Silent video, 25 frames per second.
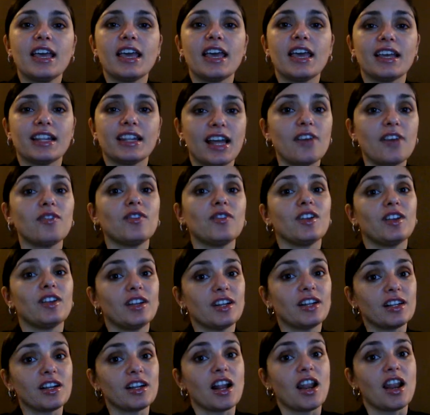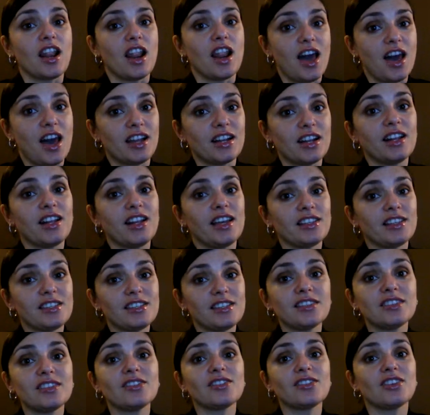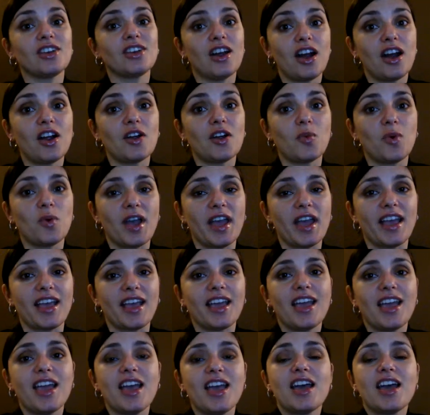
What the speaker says: and I've learned a lot of lessons the hard way.